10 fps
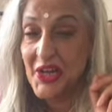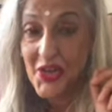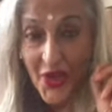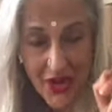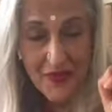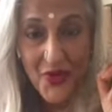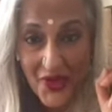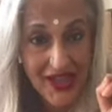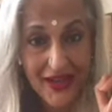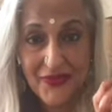lot more
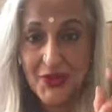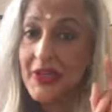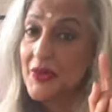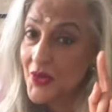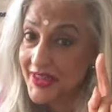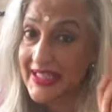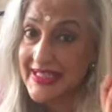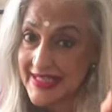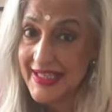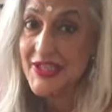careful in what they
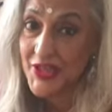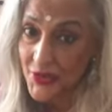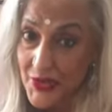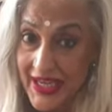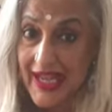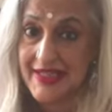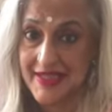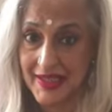say to you next